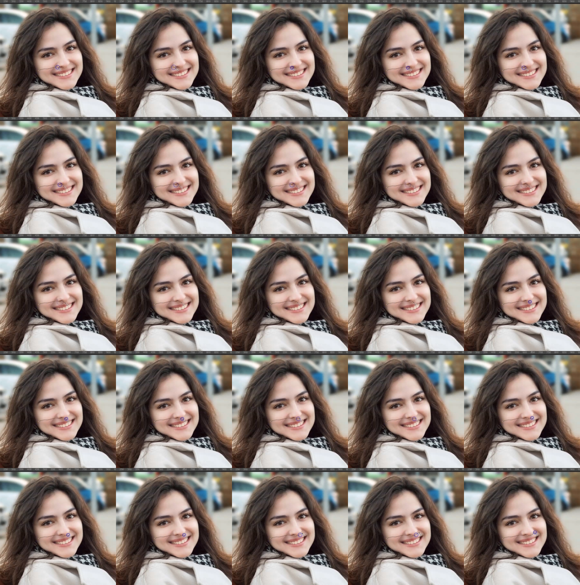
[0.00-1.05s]

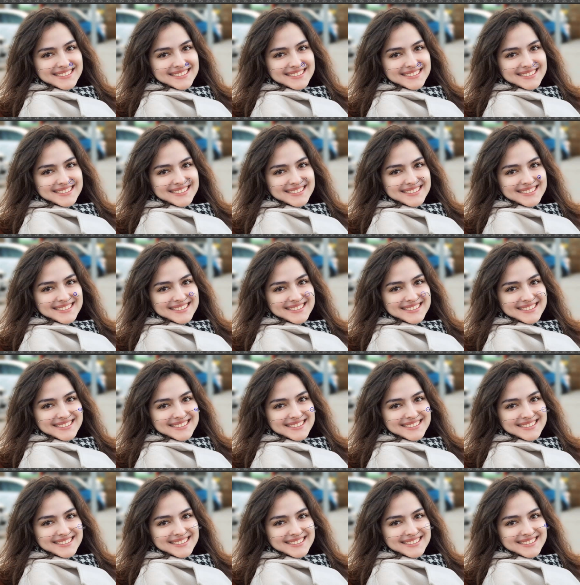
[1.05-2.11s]

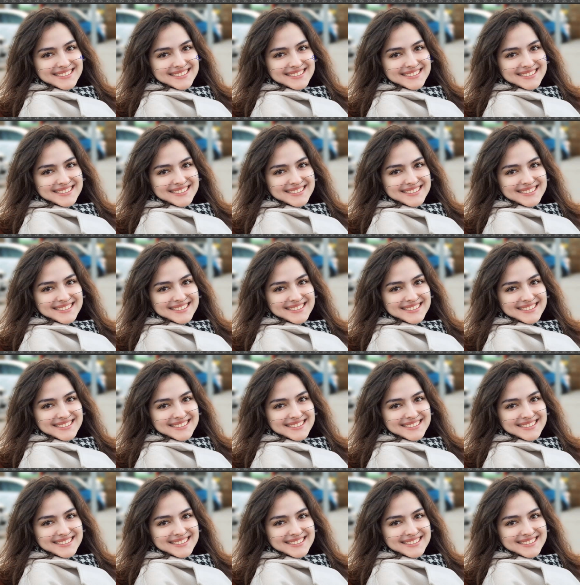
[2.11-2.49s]
Nobody speaks.